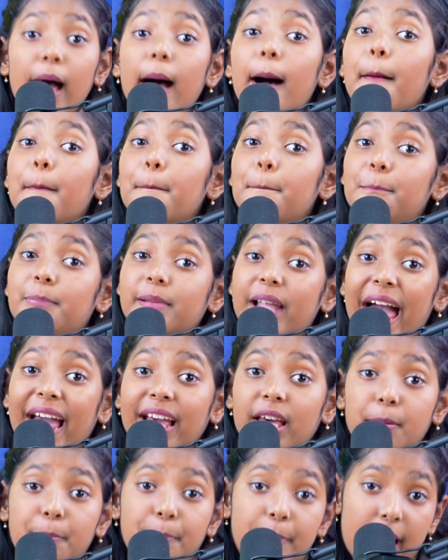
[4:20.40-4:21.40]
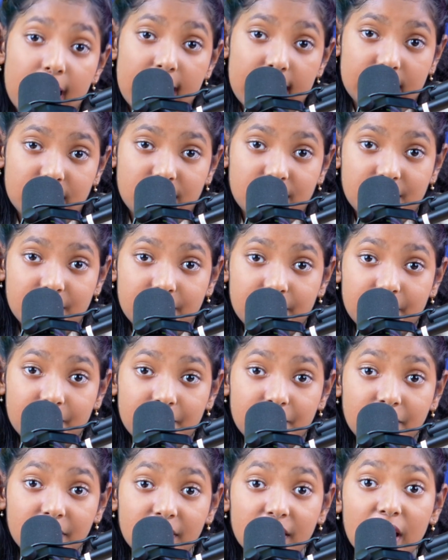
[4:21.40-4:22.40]
blackbird.
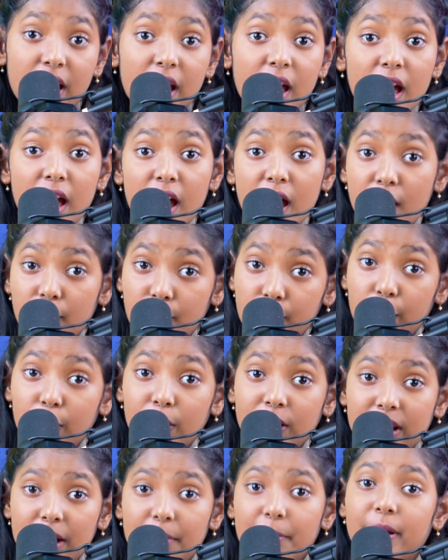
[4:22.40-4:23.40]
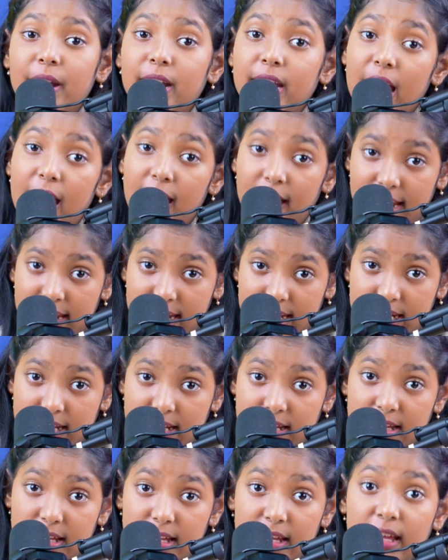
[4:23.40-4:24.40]
Rule number 9.
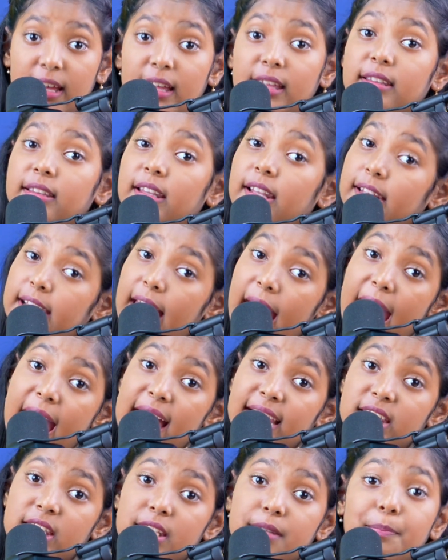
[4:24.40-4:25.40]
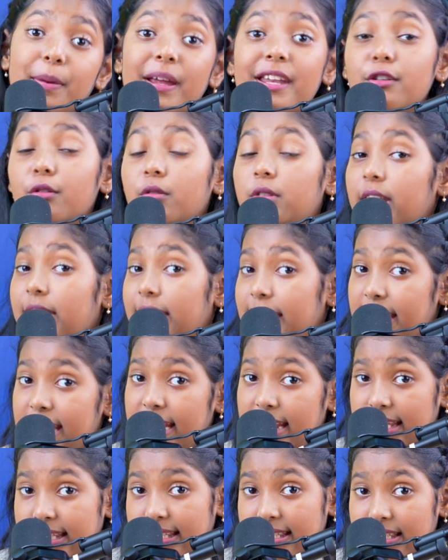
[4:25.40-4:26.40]
Last but not the
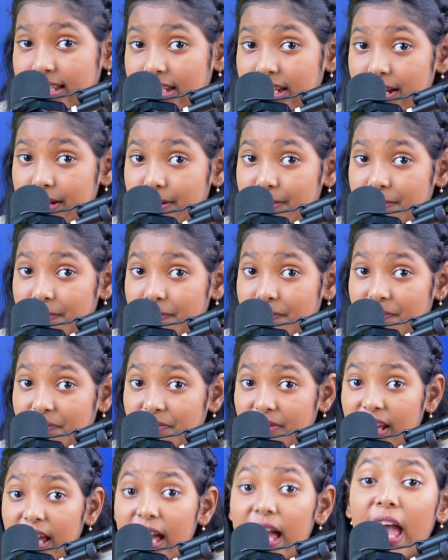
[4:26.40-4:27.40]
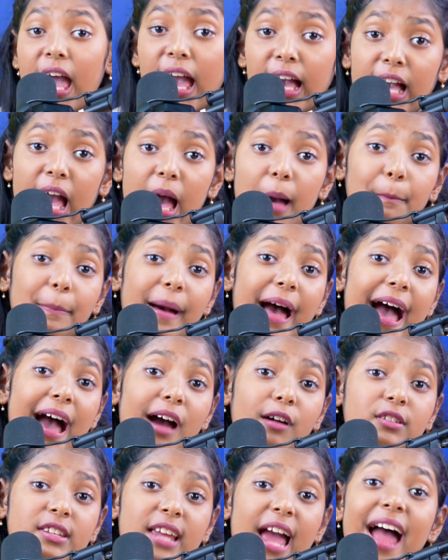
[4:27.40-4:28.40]
least. Compound
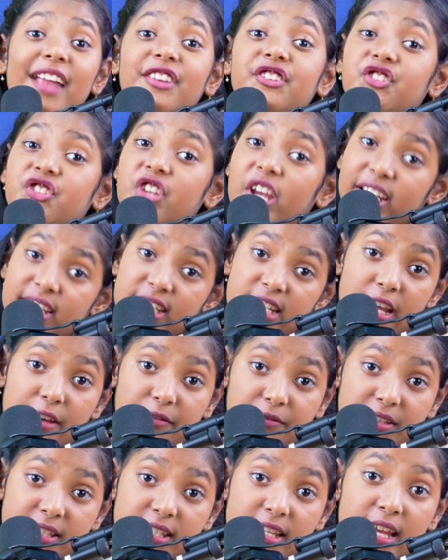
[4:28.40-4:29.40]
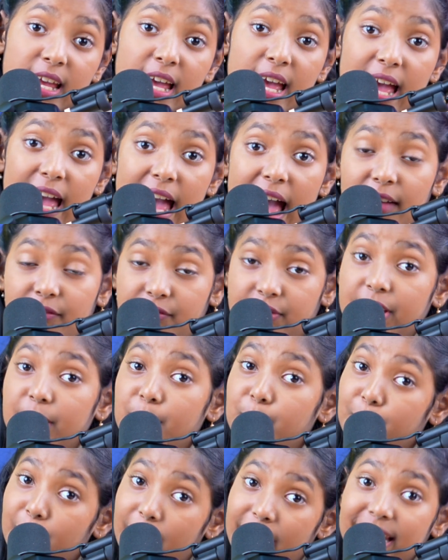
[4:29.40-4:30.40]
adjectives have their
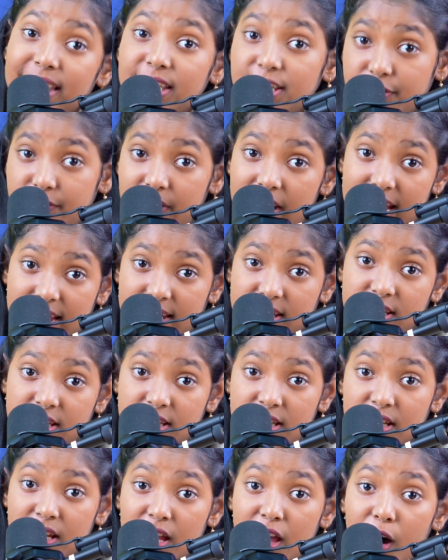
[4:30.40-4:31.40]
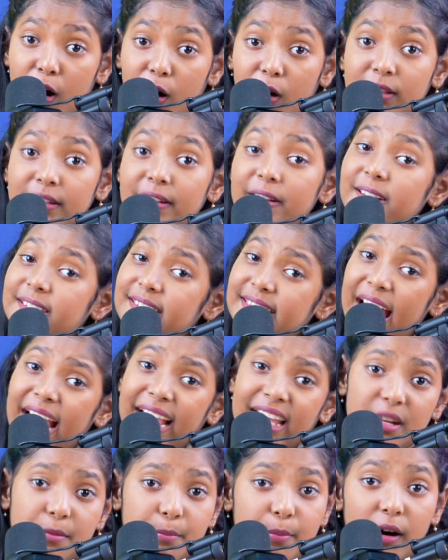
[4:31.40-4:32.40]
main stress on their second
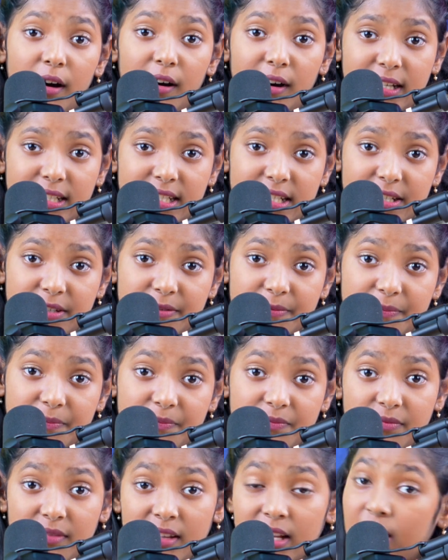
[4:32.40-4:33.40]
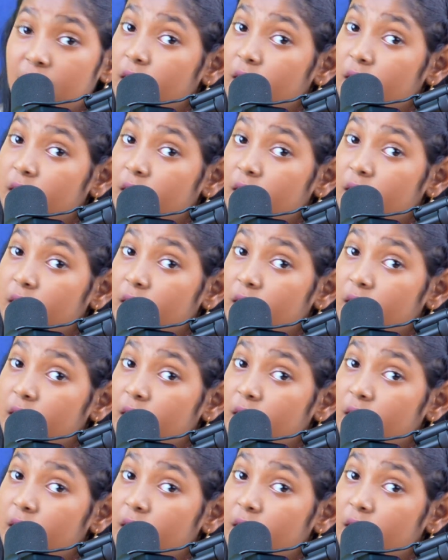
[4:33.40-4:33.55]
part. For